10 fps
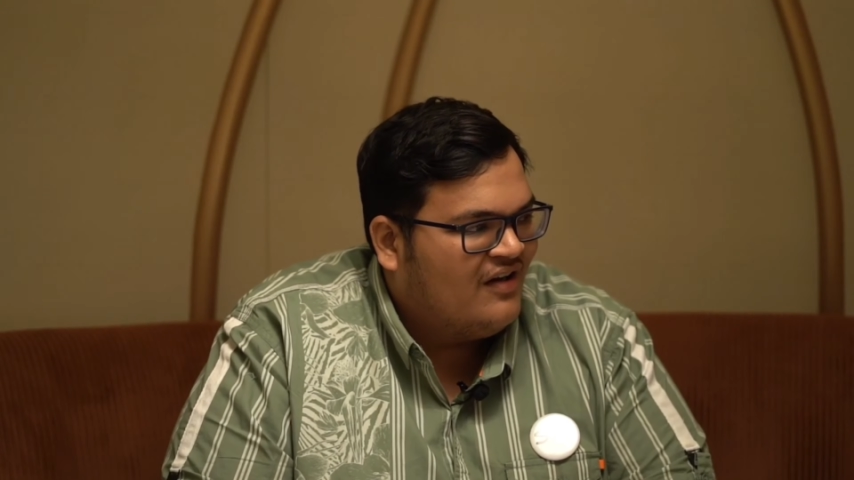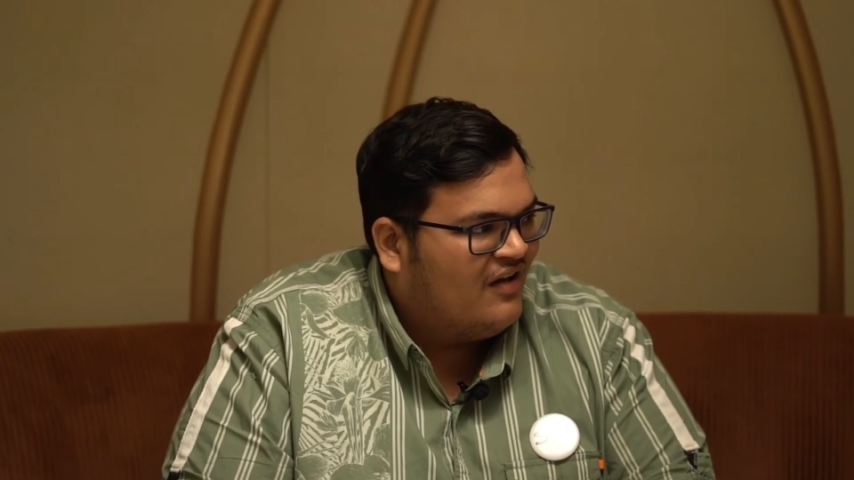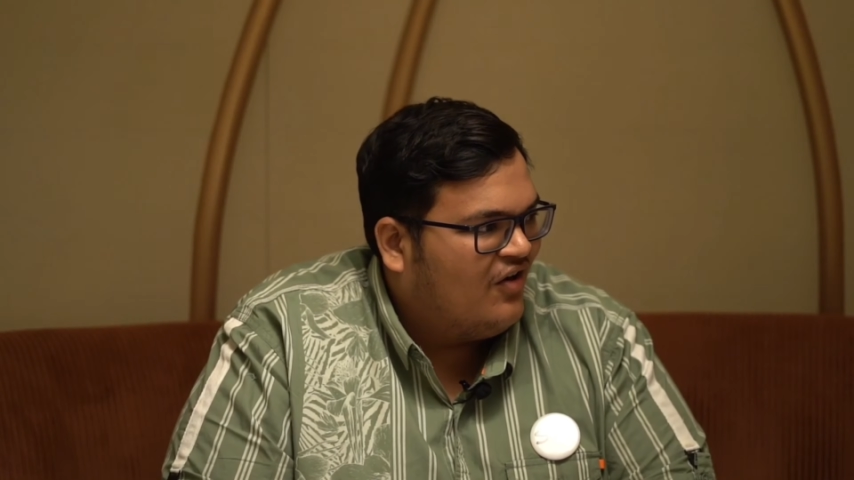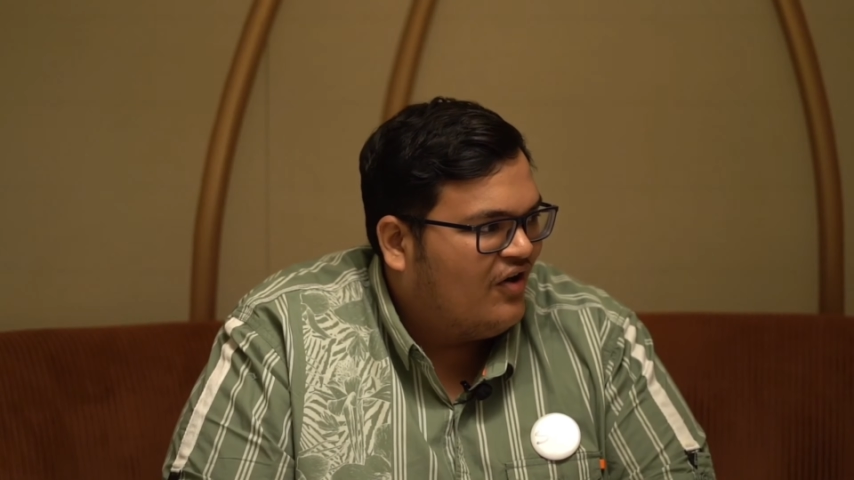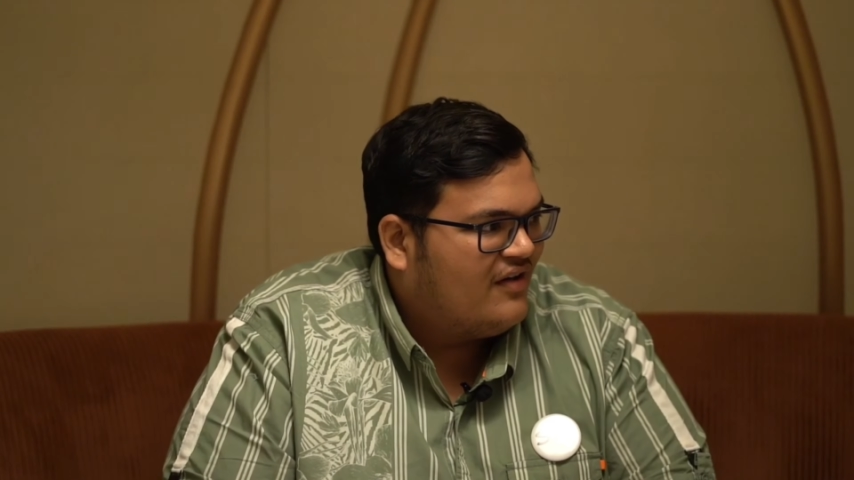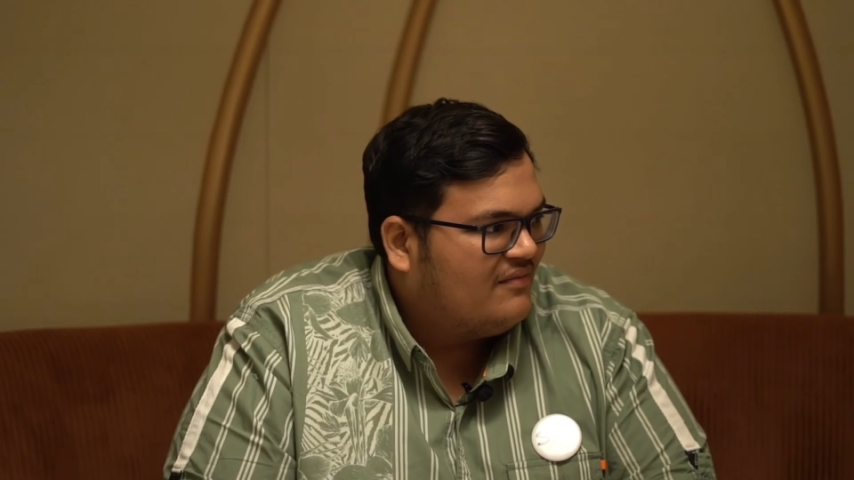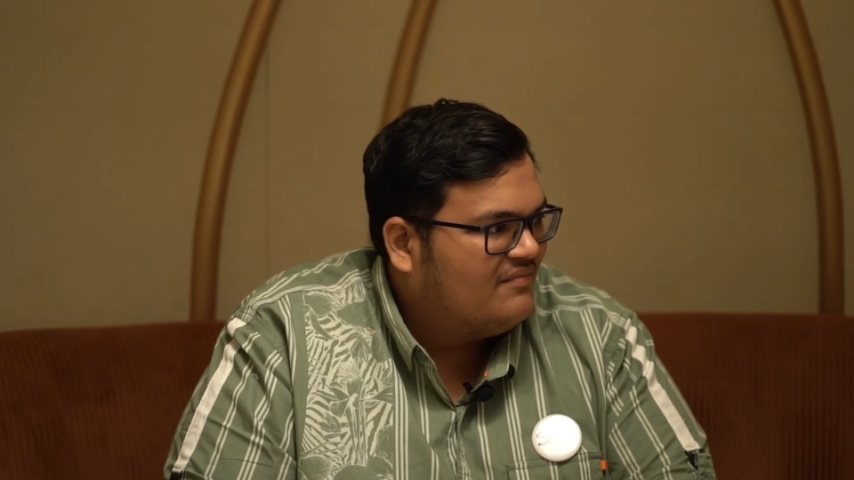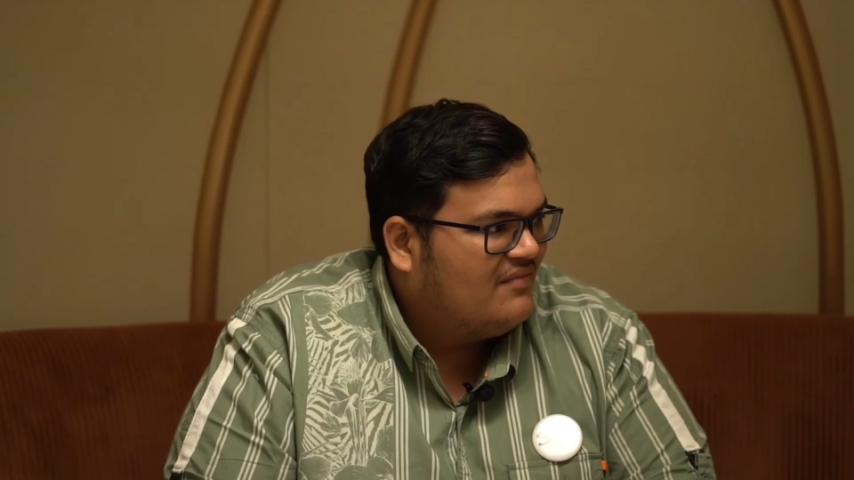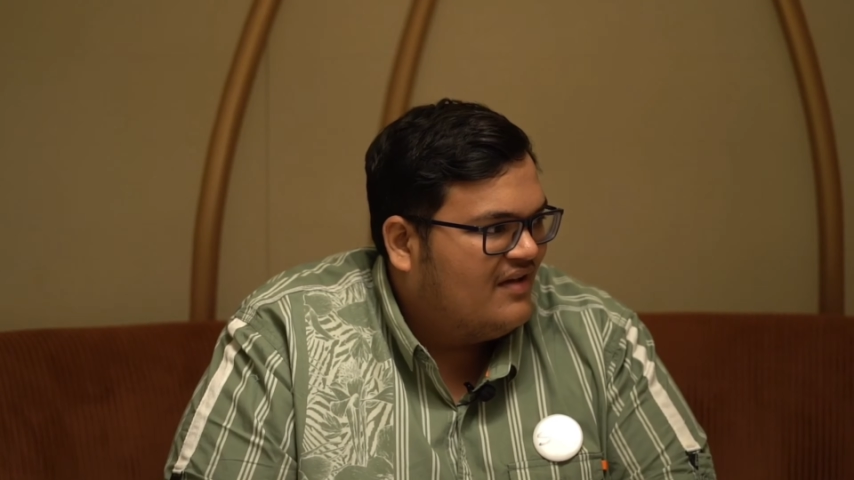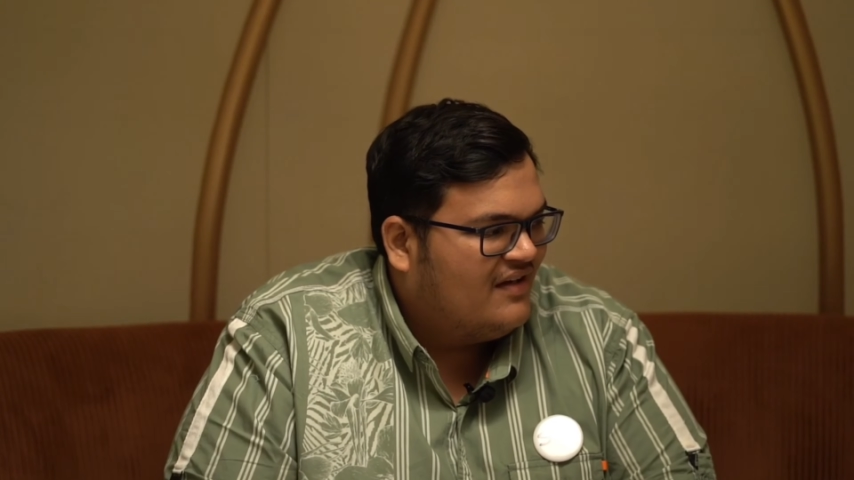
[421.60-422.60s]
a lot.
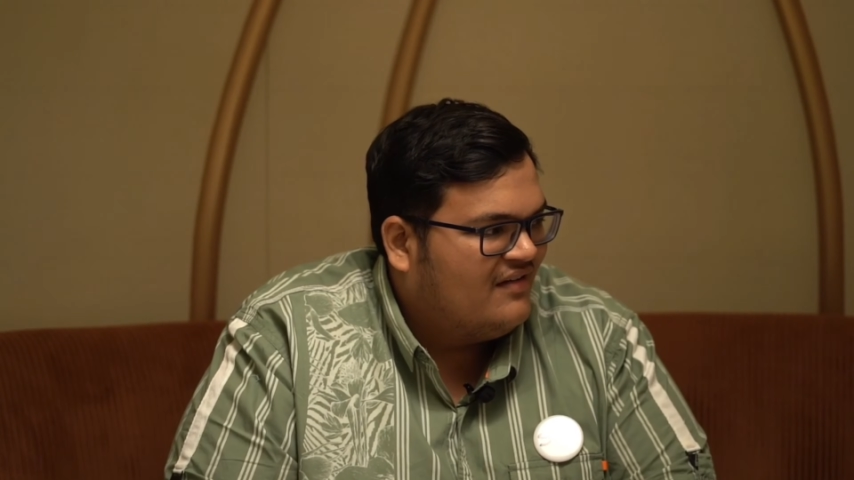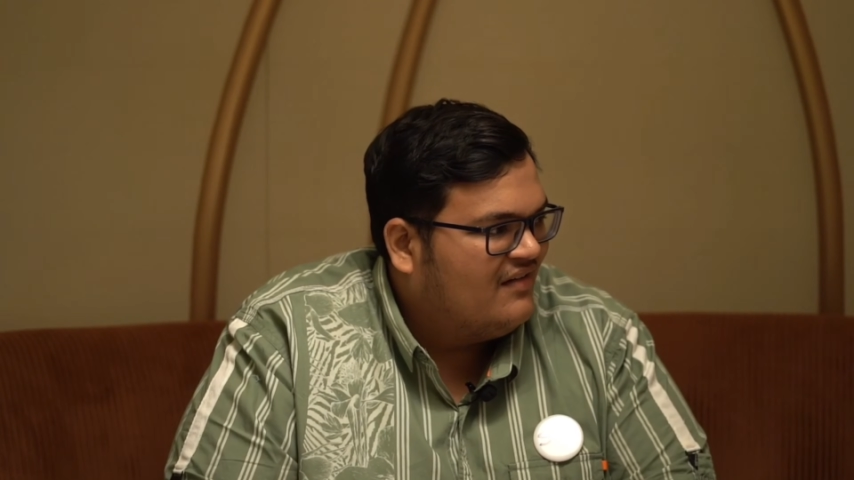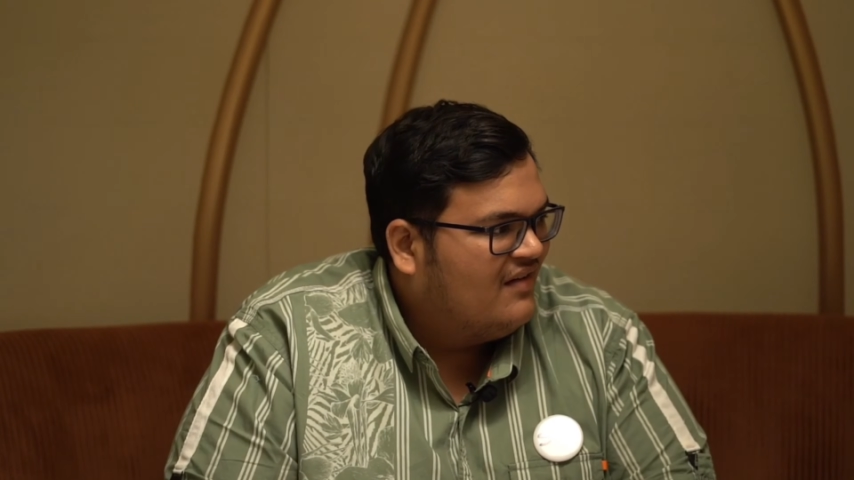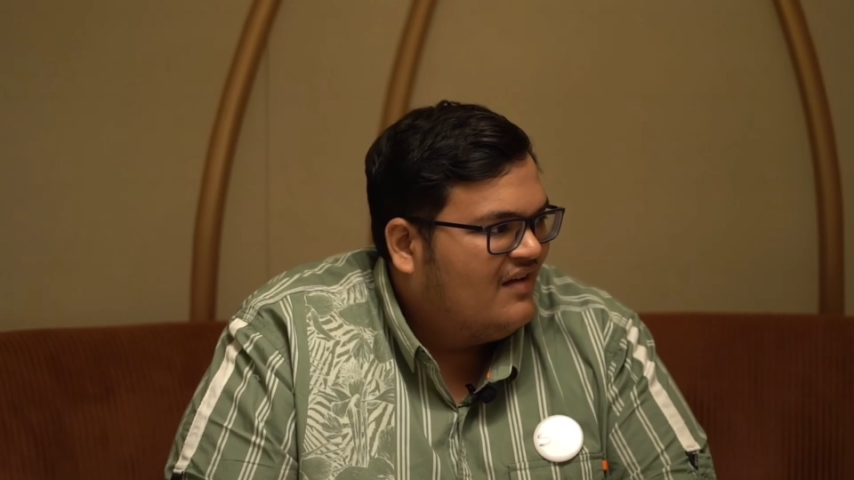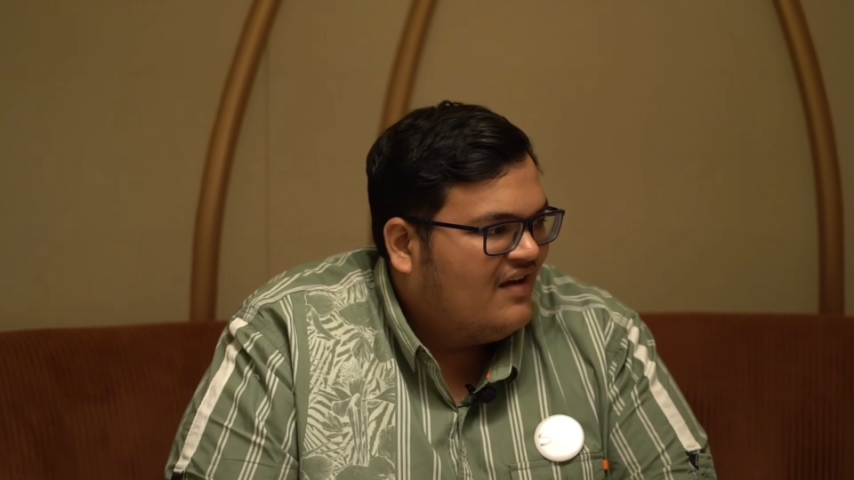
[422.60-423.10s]
In